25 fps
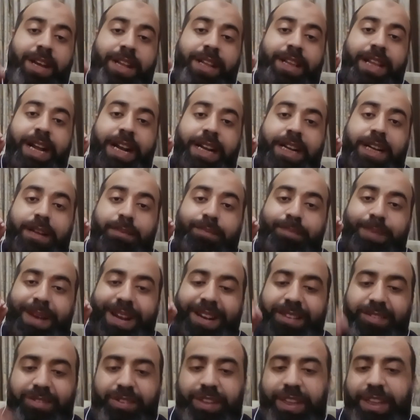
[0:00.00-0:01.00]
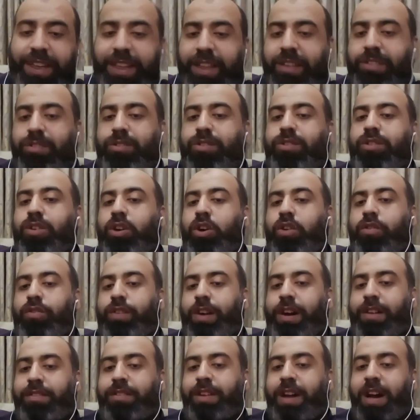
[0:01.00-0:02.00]
that the Palestinians of
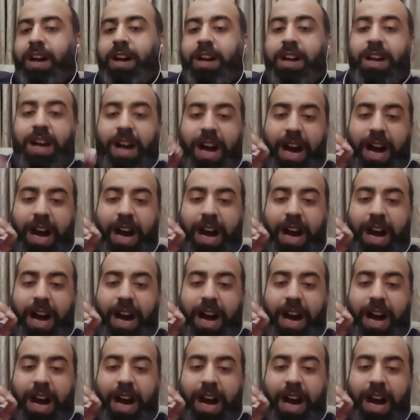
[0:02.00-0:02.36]
Gaza